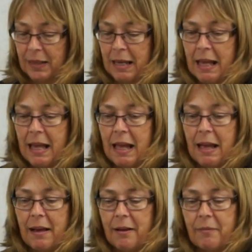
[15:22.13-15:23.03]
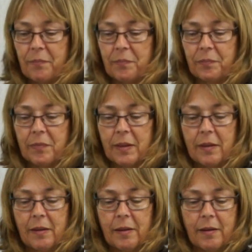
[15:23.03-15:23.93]
And as we've discussed in the
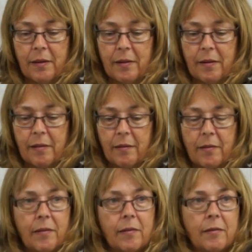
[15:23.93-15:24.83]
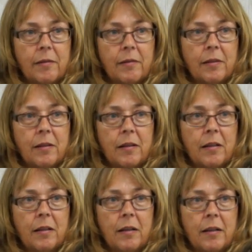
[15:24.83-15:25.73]
past, is it about experience? So the more
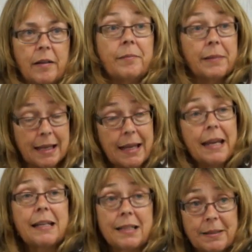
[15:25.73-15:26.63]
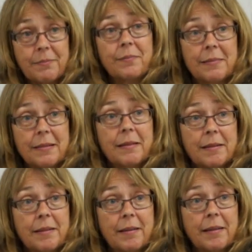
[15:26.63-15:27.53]
you do it, the more you gain an
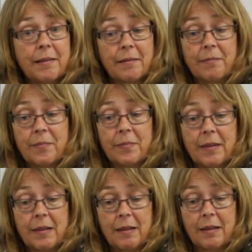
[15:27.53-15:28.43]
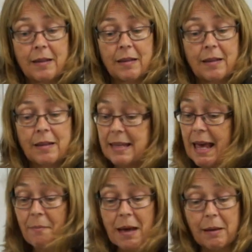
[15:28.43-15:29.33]
idea of what works? Yeah,
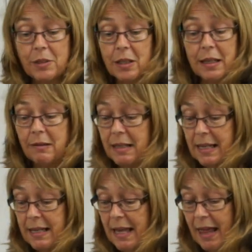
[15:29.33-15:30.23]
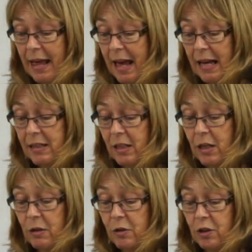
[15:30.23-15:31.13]
absolutely. Yeah, that has a
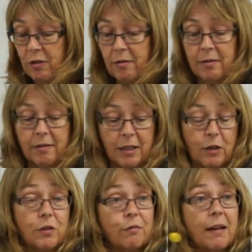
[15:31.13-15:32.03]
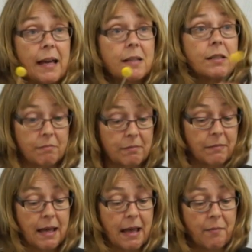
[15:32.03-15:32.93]
huge effect.
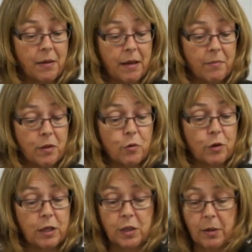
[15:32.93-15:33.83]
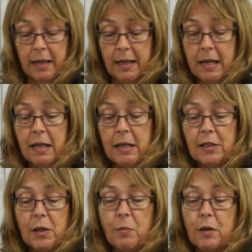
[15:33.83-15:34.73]
Yeah, the more you do it. So
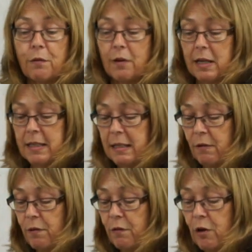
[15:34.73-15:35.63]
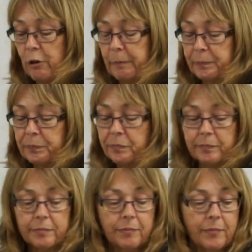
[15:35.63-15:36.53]
what you'll find is if you've got
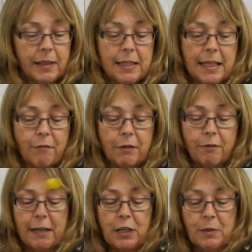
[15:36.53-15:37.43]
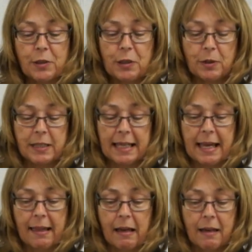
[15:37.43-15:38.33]
several arrangements to put
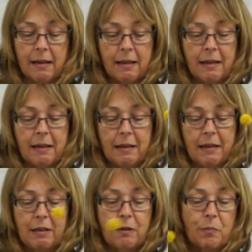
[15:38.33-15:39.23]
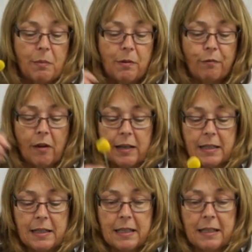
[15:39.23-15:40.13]
together, you'll probably find
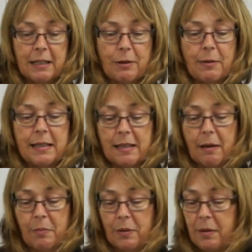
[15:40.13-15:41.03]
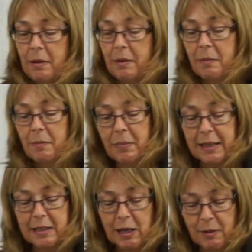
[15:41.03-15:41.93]
you end up, by the
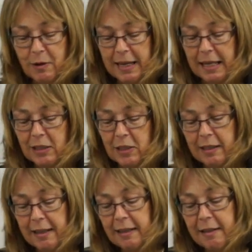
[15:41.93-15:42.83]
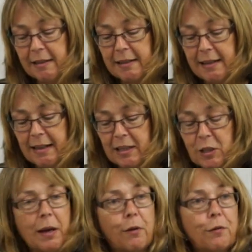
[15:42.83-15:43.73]
time you get to the
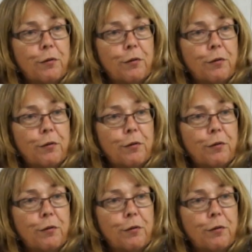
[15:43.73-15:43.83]
12th,